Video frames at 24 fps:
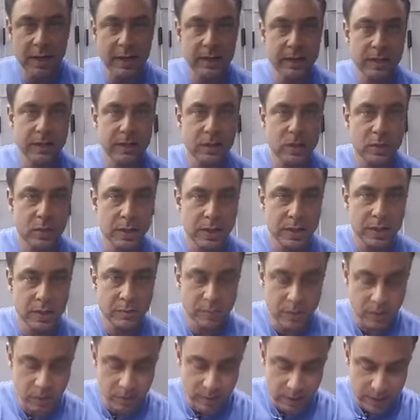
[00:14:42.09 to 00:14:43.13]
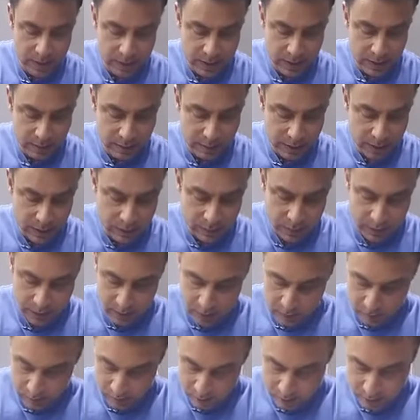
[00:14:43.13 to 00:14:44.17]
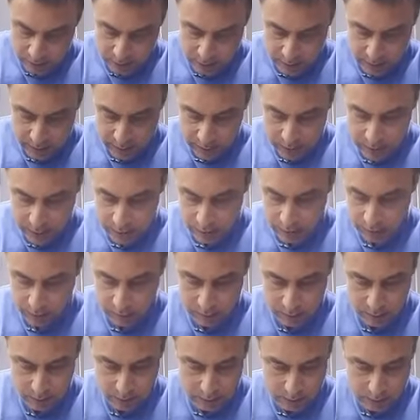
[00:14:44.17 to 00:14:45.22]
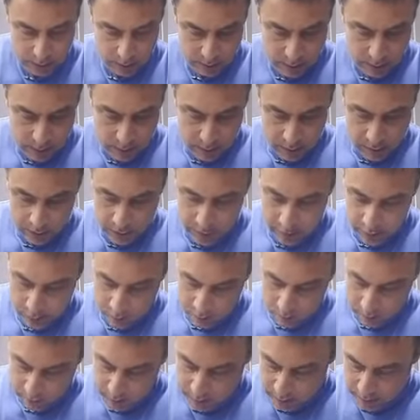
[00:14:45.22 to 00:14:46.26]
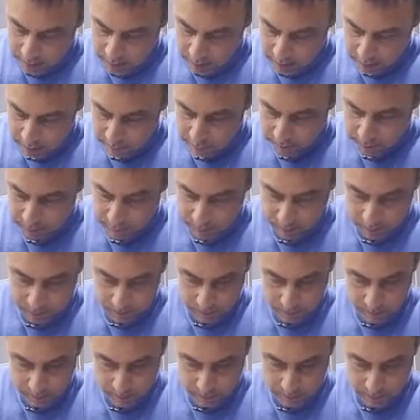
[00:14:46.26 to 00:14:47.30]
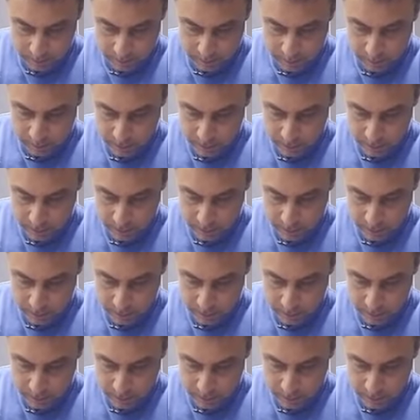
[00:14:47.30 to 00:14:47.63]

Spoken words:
else has a question, by all means, type it in. I'm just gonna go through the list here, seeing what we have. Mm-hmm.